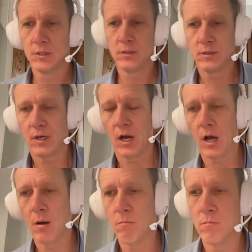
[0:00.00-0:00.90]

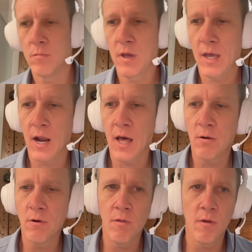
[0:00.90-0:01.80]
And I
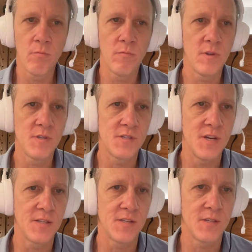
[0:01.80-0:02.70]
don't know that this is
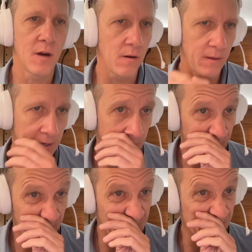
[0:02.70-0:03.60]
necessarily
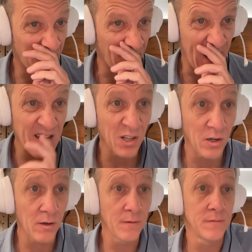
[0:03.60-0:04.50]
as
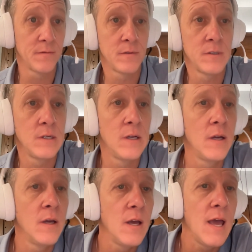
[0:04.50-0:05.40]
granular
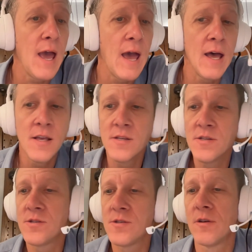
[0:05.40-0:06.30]

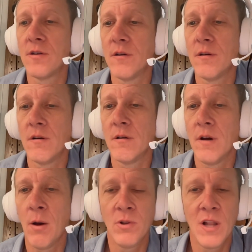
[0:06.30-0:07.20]
as
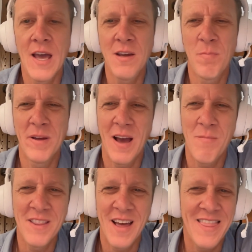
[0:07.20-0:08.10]
I would like, but I
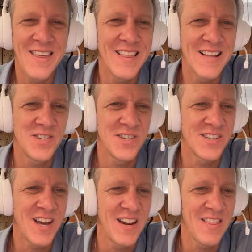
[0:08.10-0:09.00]
mean, I think that's just
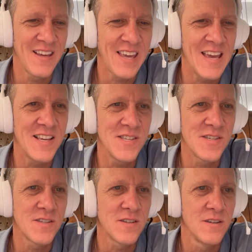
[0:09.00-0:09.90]
kind of the
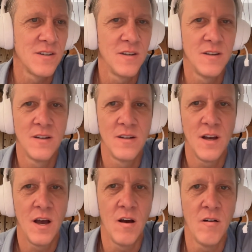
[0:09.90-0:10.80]
case
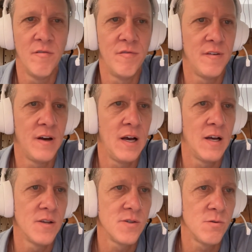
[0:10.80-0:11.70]
of
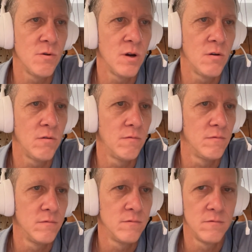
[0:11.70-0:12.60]
Suno
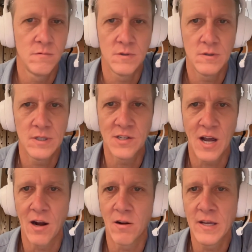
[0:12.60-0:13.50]

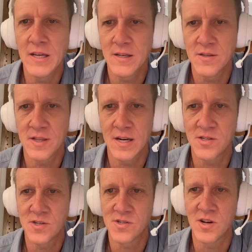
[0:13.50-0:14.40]
entirely, is that
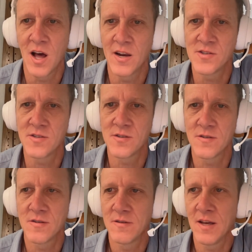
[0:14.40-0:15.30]
it's not as
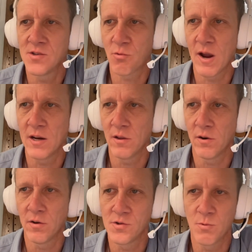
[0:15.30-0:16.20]

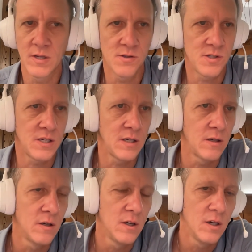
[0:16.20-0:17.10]
granular as what you see
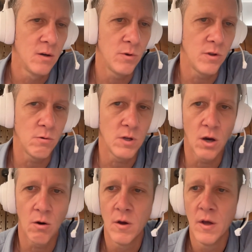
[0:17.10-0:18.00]
with
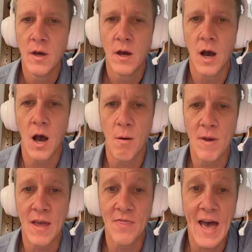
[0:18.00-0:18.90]
Udio.
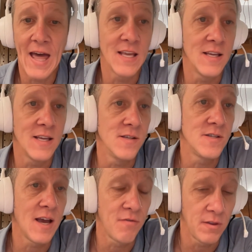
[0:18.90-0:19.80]
And that is
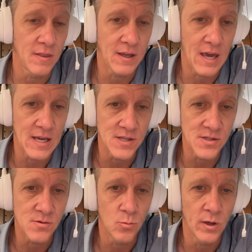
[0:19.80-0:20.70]
definitely the
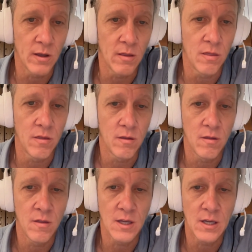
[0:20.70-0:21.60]
case with
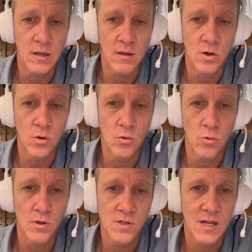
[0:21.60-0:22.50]
the
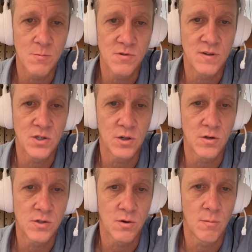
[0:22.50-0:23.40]
new stems feature.
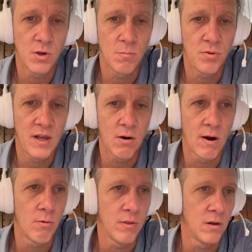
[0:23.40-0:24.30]
So I'm going to play
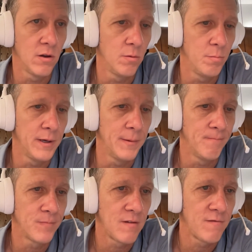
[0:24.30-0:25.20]
around with it a little bit.
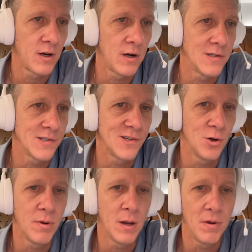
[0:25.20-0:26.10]
I figured I'd just
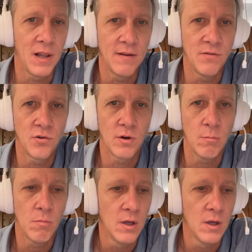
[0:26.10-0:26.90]
open up a live stream